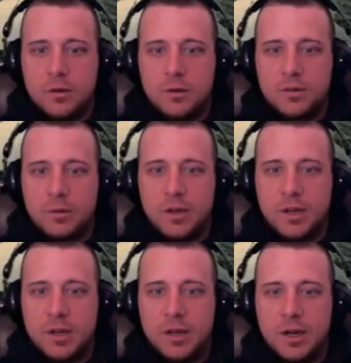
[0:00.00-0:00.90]
So I want to
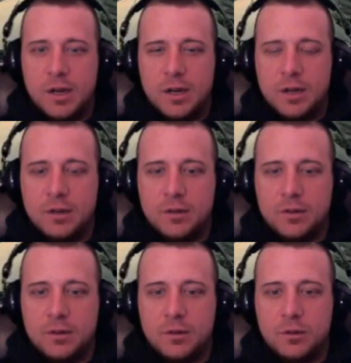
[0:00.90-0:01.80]
hit 80 and
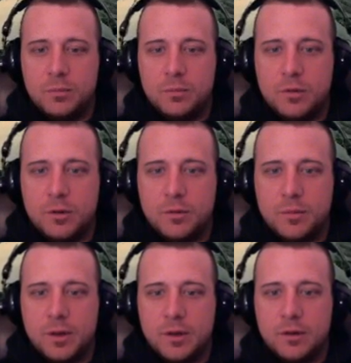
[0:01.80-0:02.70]
see what... Oops, don't
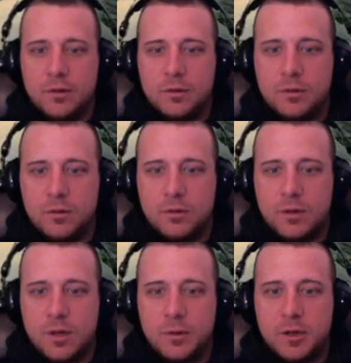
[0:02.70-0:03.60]
spend it,
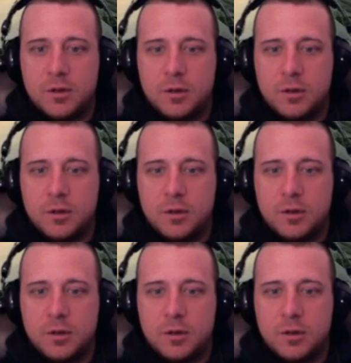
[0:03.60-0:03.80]
dummy.